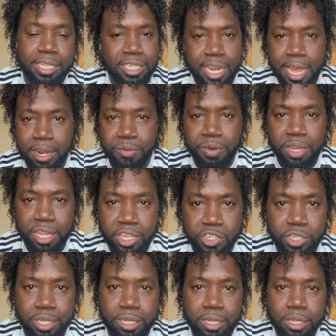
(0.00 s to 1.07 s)
It's not a
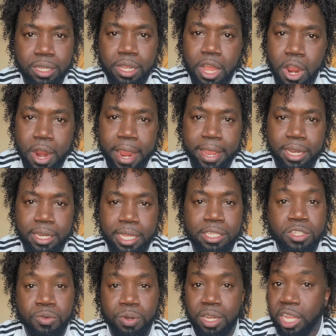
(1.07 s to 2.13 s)
religion. All right.
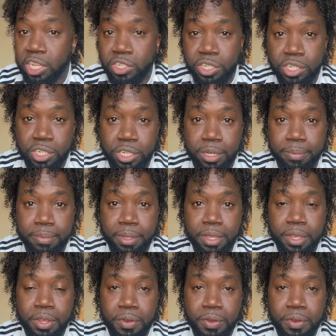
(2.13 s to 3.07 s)
That's a relationship.